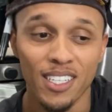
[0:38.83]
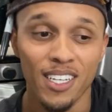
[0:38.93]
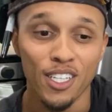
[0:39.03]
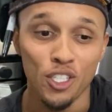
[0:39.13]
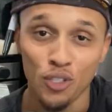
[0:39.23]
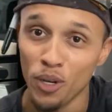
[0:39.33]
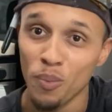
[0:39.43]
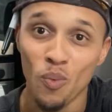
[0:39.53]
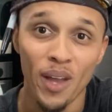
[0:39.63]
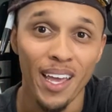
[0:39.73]
the trip
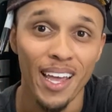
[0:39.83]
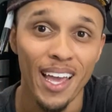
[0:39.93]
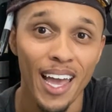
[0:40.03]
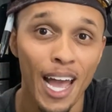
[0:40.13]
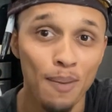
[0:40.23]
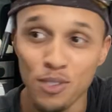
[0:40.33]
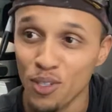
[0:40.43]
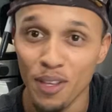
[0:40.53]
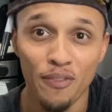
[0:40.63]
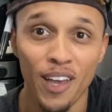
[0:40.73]
went
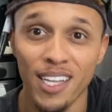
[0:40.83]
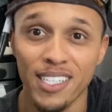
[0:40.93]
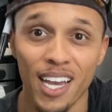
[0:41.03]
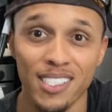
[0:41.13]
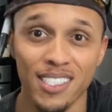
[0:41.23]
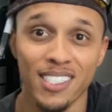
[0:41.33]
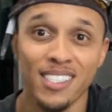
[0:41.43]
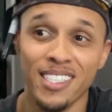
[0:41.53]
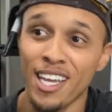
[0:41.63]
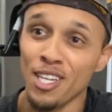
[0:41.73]
absolutely fantastic.
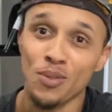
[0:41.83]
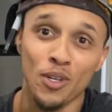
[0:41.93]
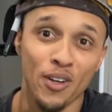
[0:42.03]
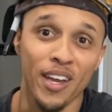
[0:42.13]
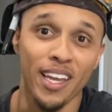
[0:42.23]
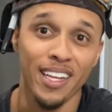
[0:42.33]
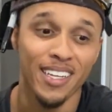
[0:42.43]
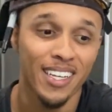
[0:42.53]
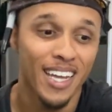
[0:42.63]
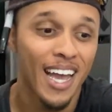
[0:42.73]
Things were great.
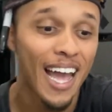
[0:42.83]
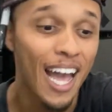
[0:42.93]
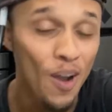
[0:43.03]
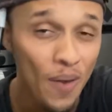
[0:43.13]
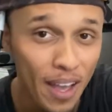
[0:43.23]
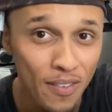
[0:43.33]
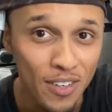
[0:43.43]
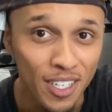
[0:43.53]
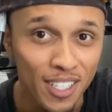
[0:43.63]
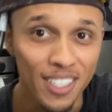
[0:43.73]

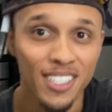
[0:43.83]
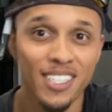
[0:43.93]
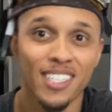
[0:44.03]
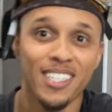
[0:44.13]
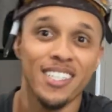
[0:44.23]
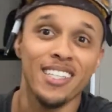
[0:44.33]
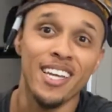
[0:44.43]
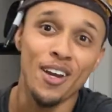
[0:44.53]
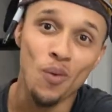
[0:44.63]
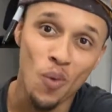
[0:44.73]
However,
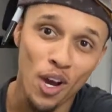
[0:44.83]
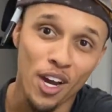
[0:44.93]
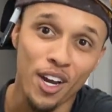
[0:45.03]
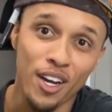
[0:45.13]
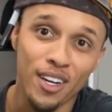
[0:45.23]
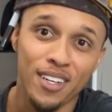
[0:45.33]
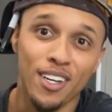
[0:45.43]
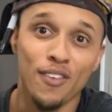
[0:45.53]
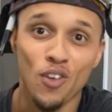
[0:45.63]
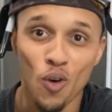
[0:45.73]
there were,
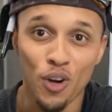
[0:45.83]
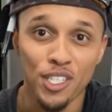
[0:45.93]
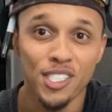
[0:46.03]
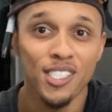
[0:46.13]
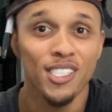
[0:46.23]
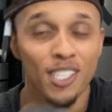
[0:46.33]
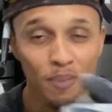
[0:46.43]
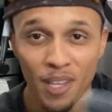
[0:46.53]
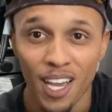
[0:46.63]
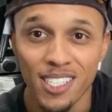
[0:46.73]
of course, some
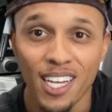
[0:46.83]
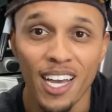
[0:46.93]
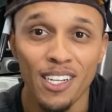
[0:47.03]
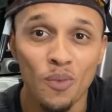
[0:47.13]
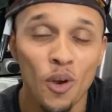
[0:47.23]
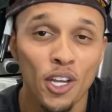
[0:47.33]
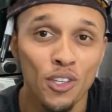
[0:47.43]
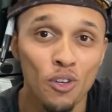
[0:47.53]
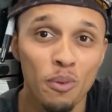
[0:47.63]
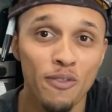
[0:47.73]
things I had to work
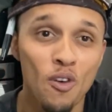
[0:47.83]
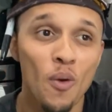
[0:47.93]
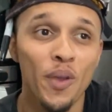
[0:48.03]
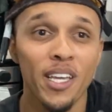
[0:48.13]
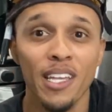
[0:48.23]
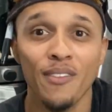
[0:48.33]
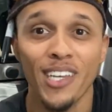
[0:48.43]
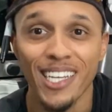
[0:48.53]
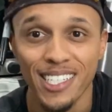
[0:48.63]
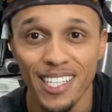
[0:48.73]
through before we could even
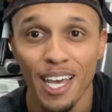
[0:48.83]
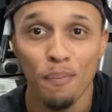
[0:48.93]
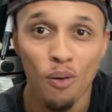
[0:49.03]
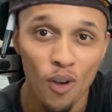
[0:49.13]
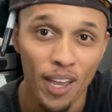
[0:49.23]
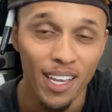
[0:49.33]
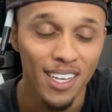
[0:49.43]
get to that point.